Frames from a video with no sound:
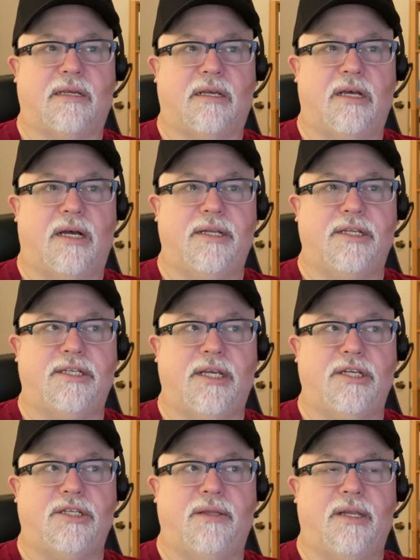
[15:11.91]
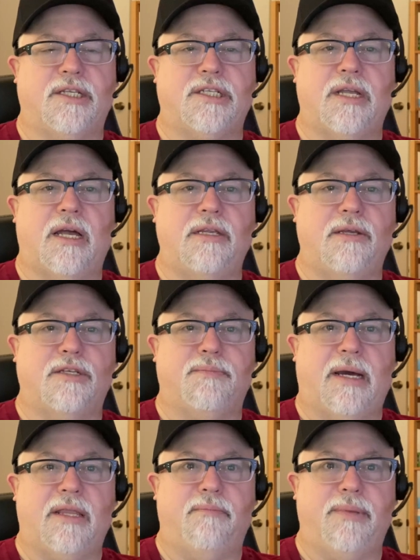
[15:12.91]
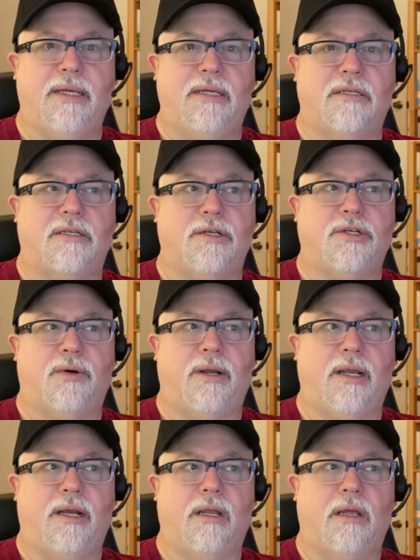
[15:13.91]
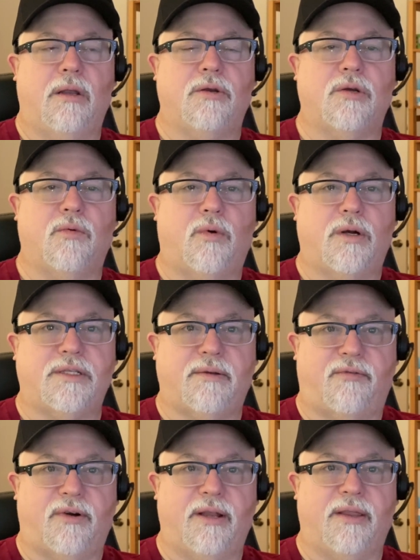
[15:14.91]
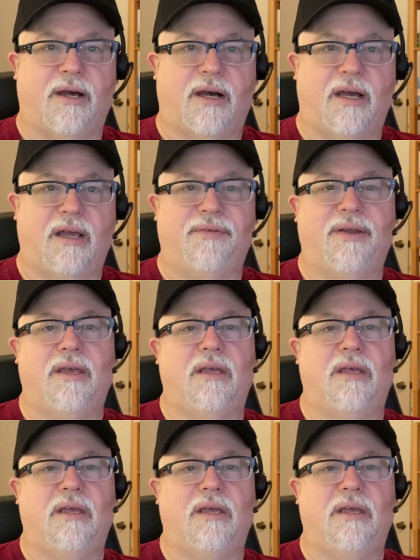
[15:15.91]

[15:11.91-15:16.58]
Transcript: condensation that it's not used by the bees to drain towards the front of the hive.